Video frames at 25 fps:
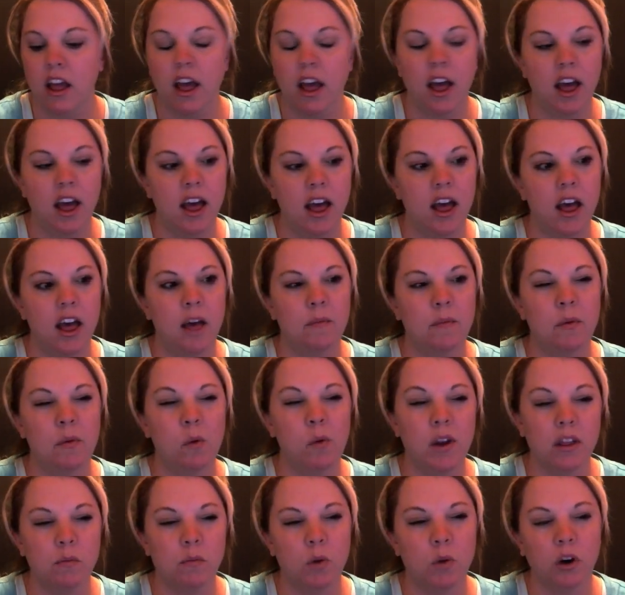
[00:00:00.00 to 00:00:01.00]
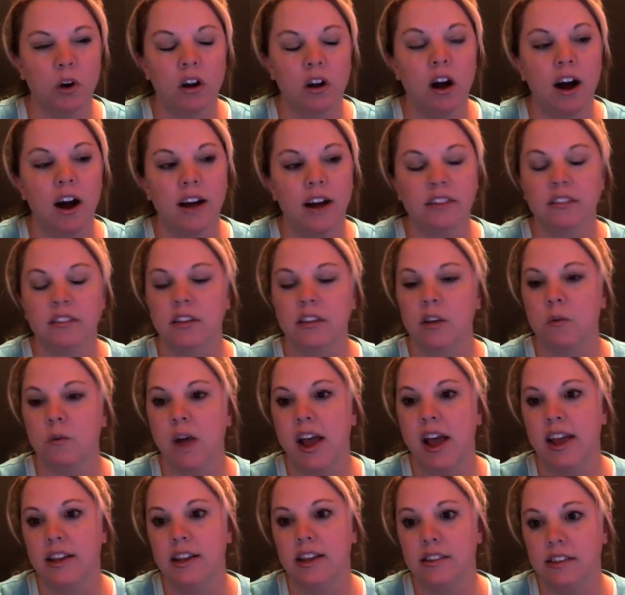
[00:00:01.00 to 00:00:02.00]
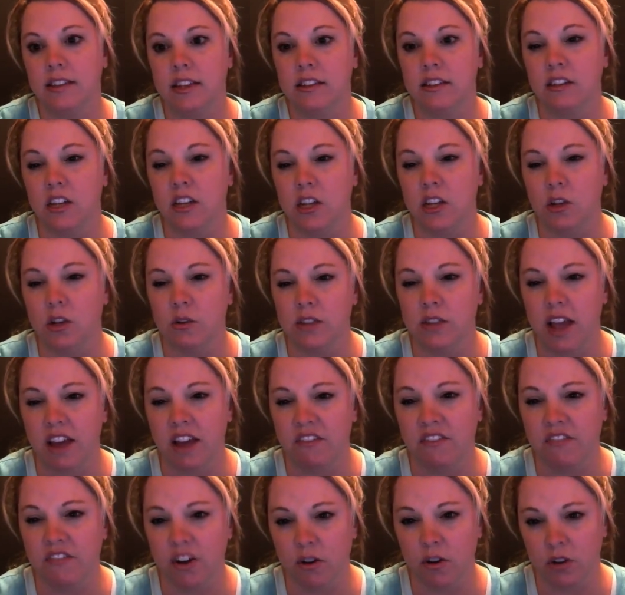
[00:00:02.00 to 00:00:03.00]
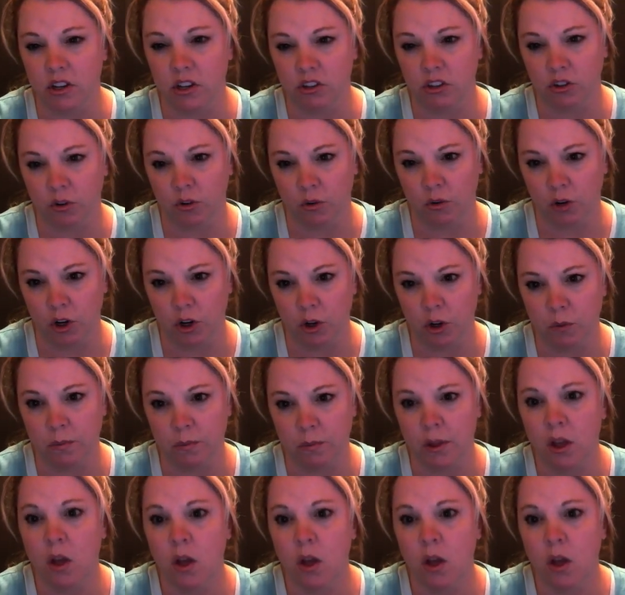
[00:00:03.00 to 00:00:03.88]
One of the more costly ways is to use a focus group